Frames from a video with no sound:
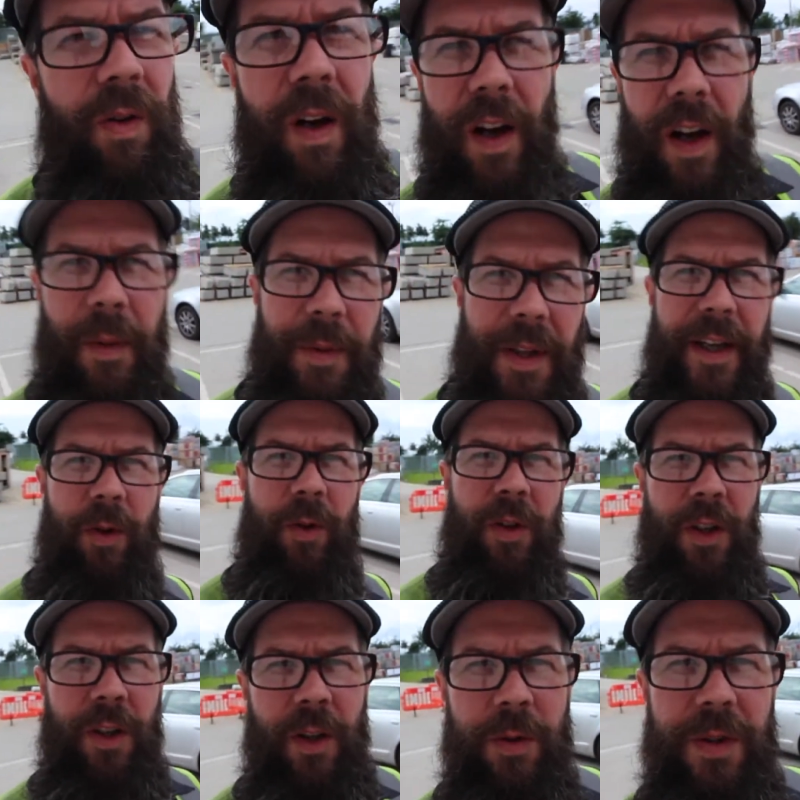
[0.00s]
Right, update
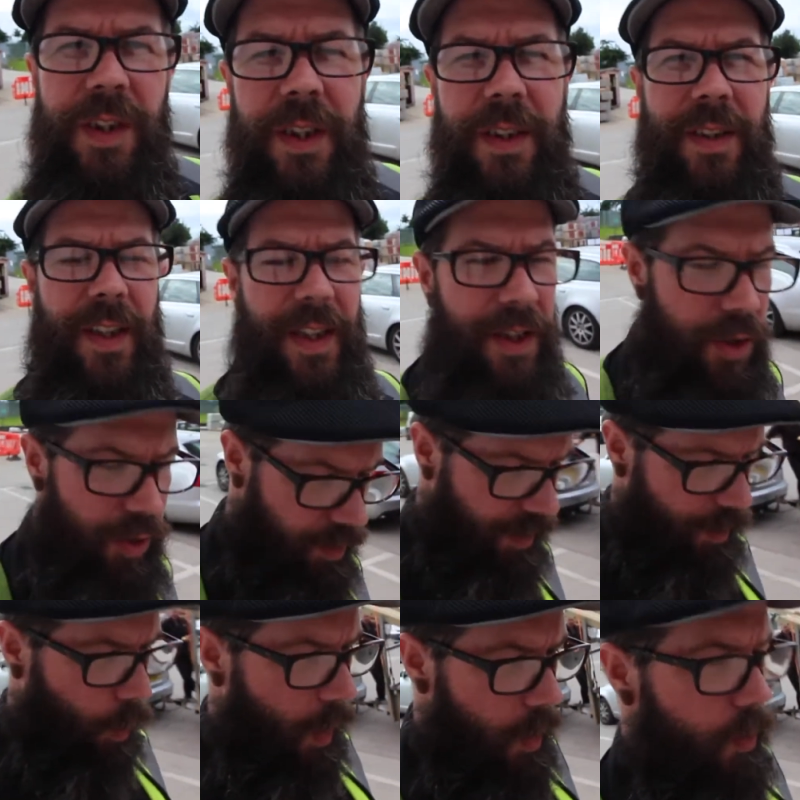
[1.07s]
on Lucy's
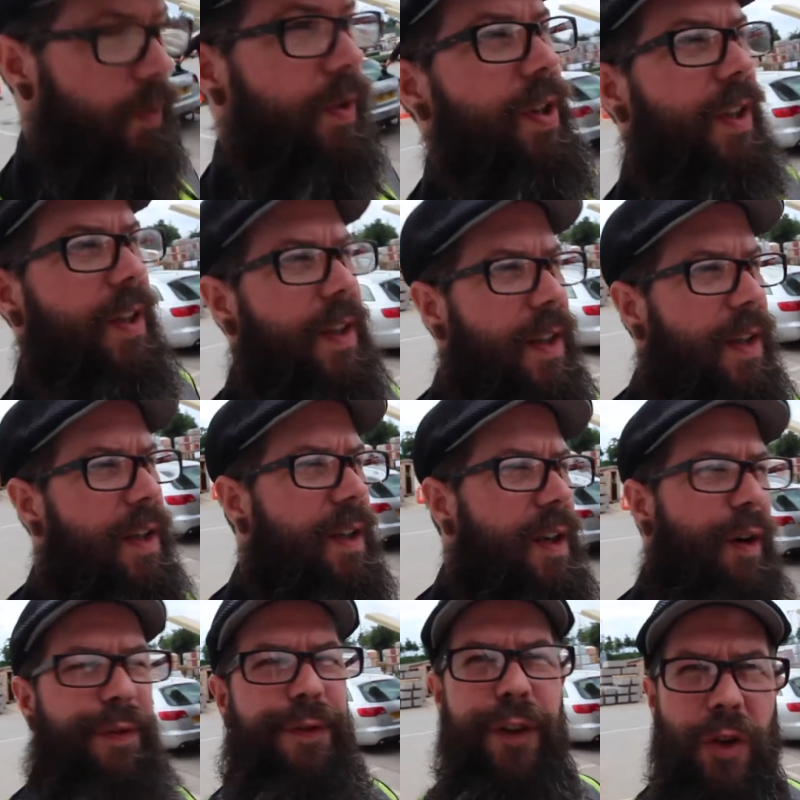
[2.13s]
injury woes.
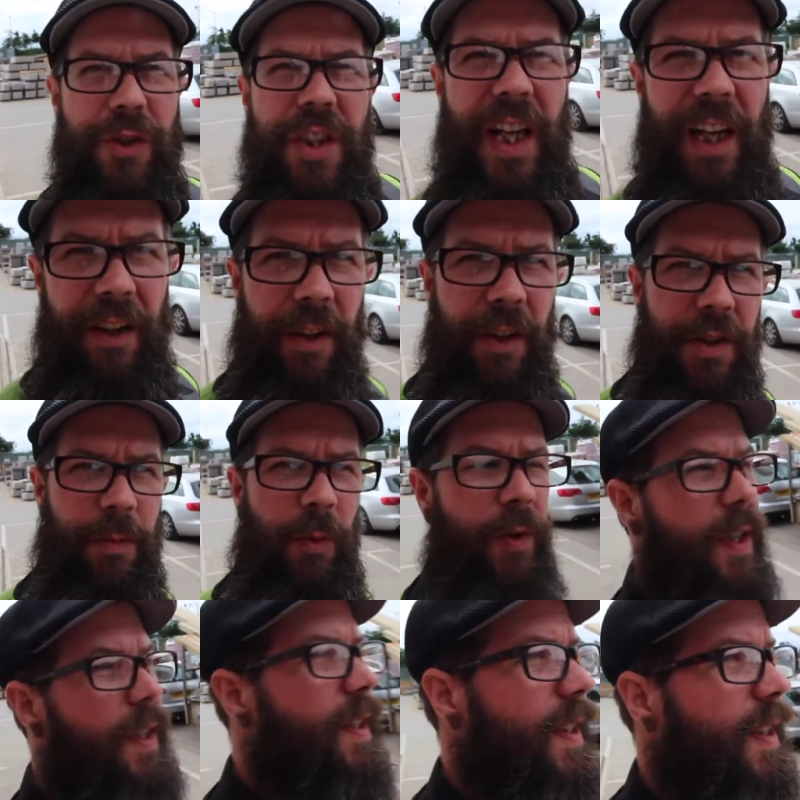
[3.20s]
Her foot's killing her this
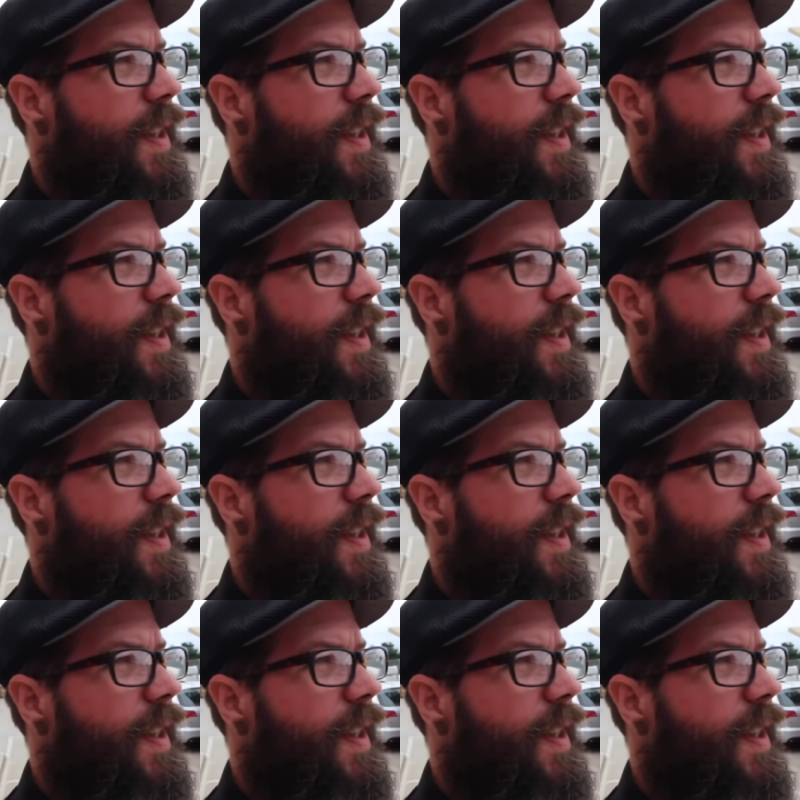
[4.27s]
morning.